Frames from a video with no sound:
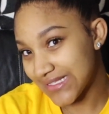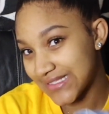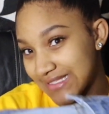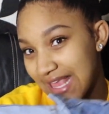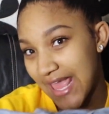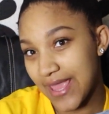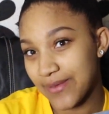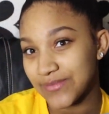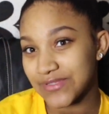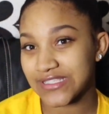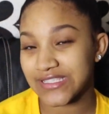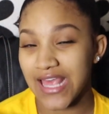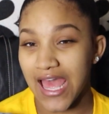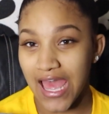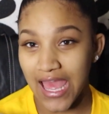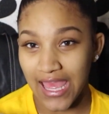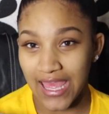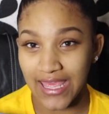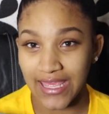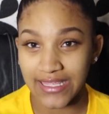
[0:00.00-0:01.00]
same
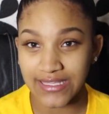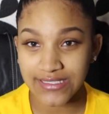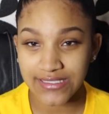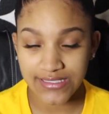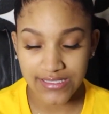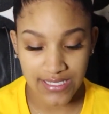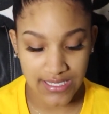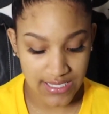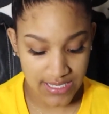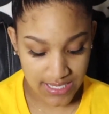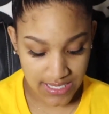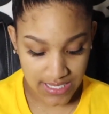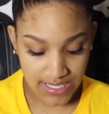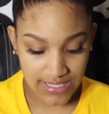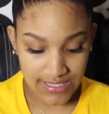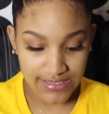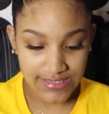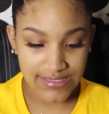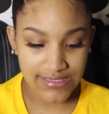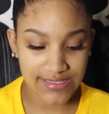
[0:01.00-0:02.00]
size,
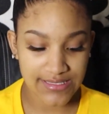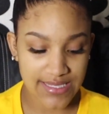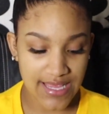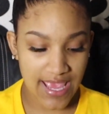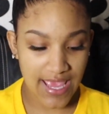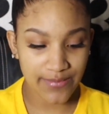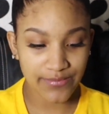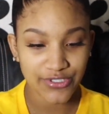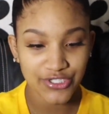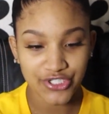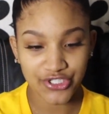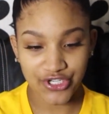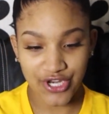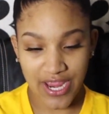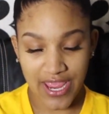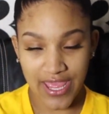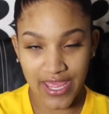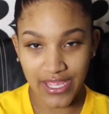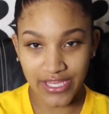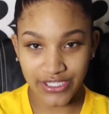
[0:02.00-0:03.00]
same
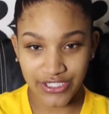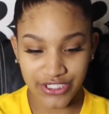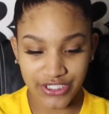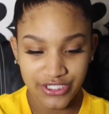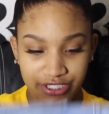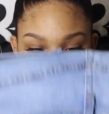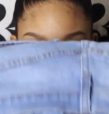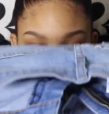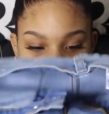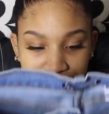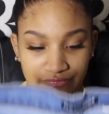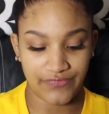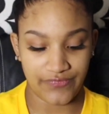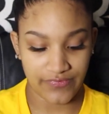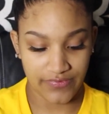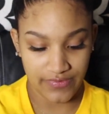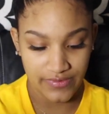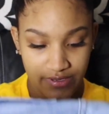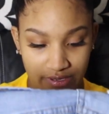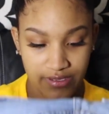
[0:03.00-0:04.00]
stretch.
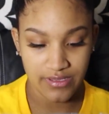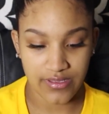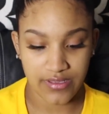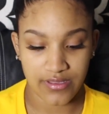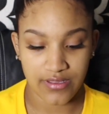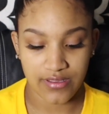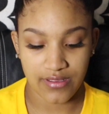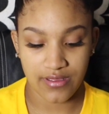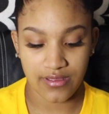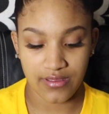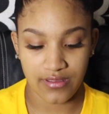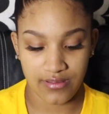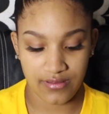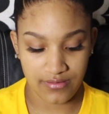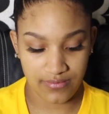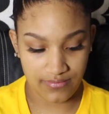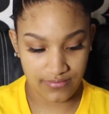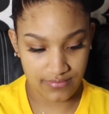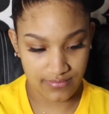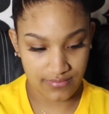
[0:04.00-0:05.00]

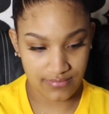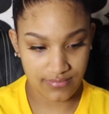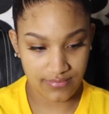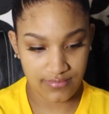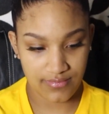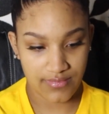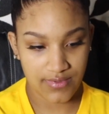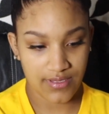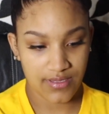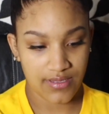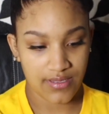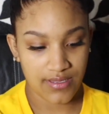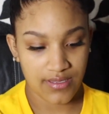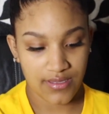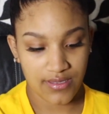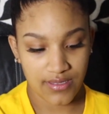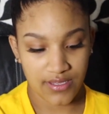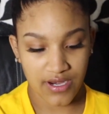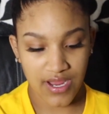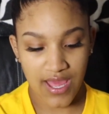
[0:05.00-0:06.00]
Um,
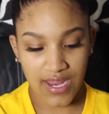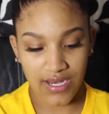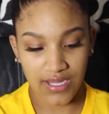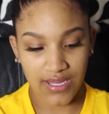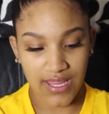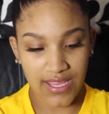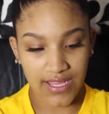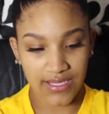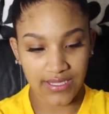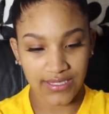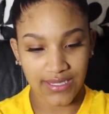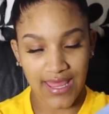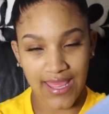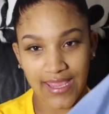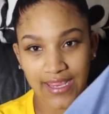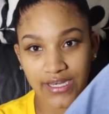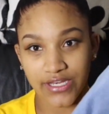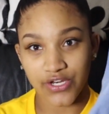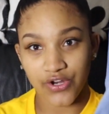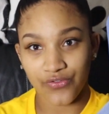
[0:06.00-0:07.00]
they're kind of like
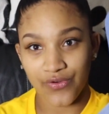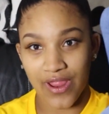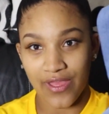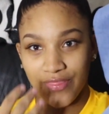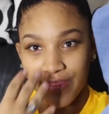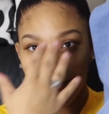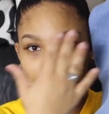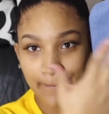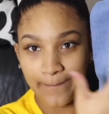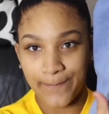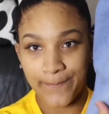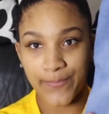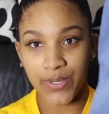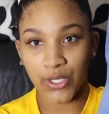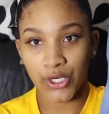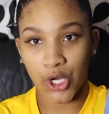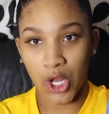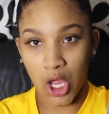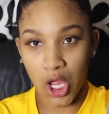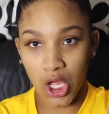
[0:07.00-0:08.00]
light around the
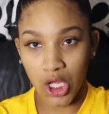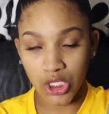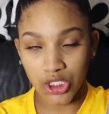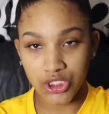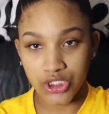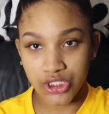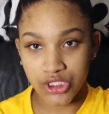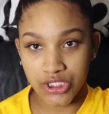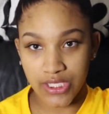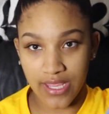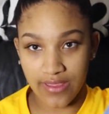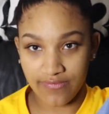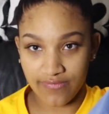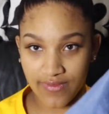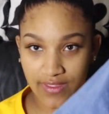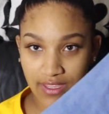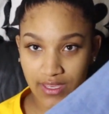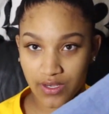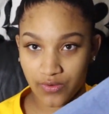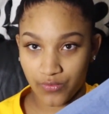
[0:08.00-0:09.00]
buttocks
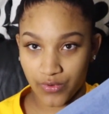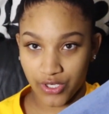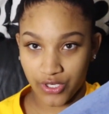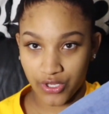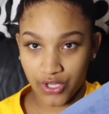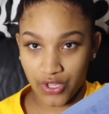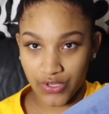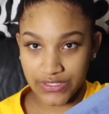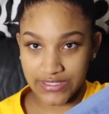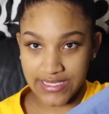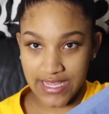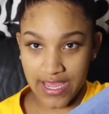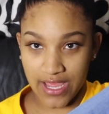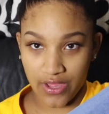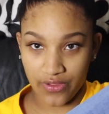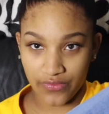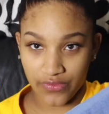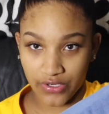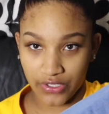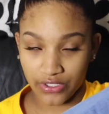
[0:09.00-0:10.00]
and then when you go
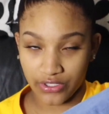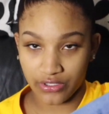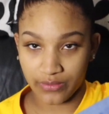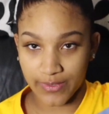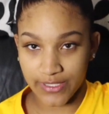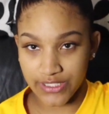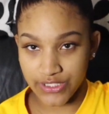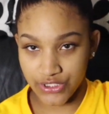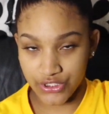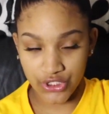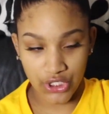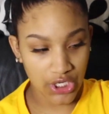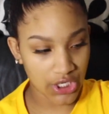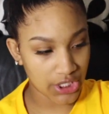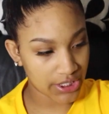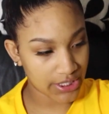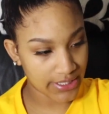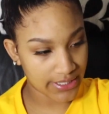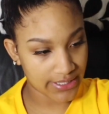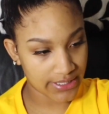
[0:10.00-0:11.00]
down they're a little bit
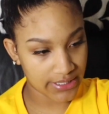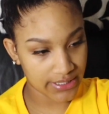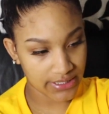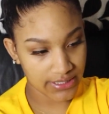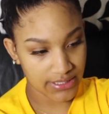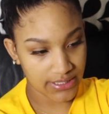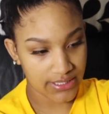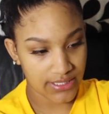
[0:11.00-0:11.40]
darker